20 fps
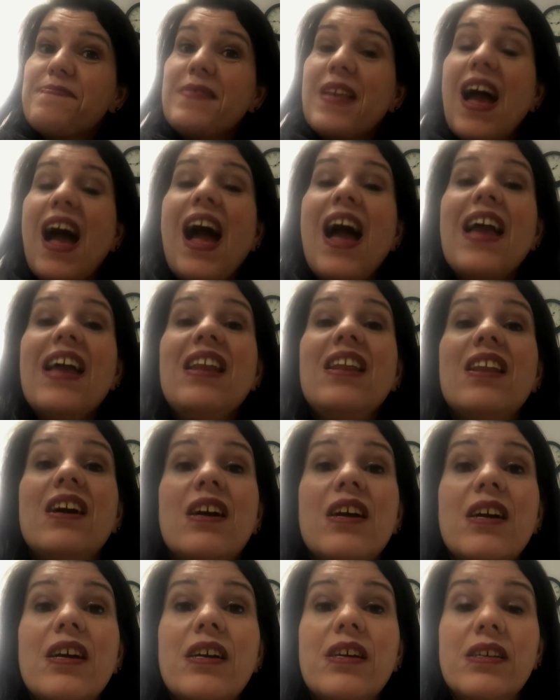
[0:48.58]
I
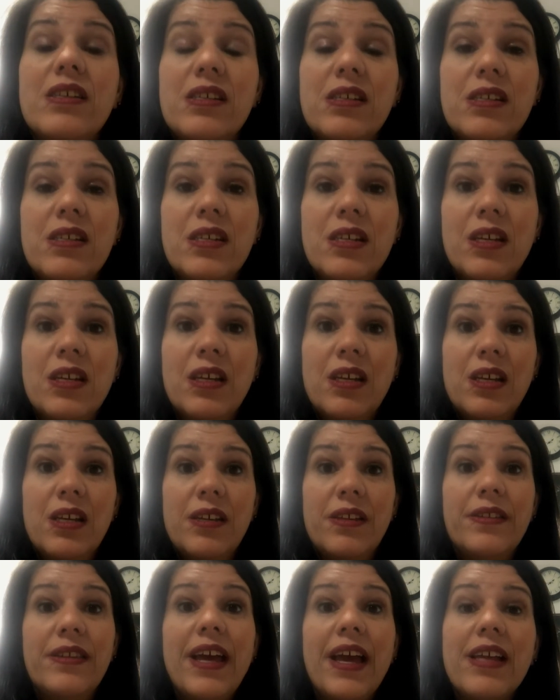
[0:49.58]
learned
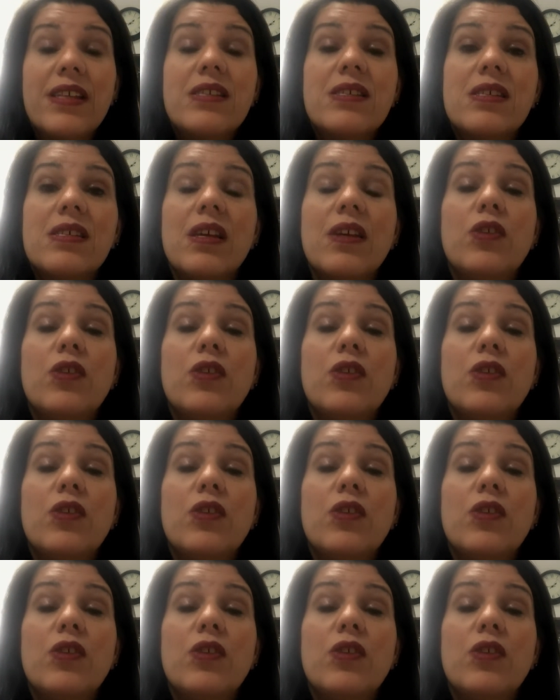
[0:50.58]
that